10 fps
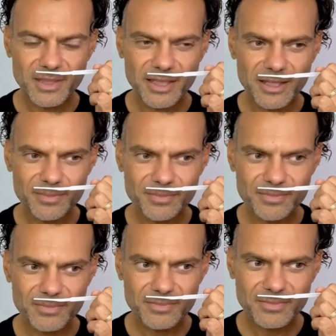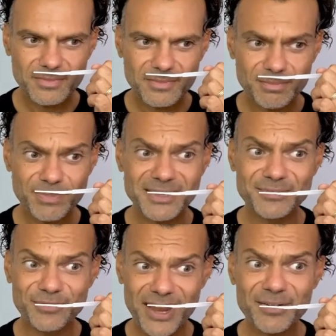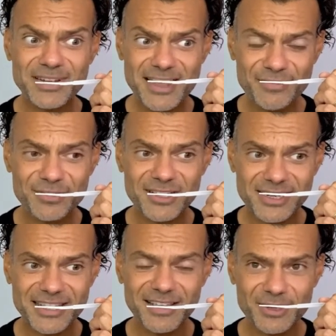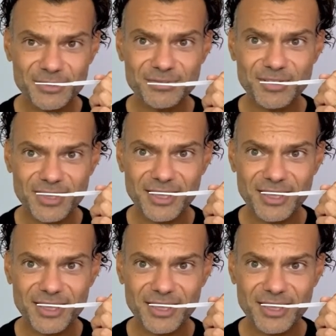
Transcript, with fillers: Um, but very definitely kind of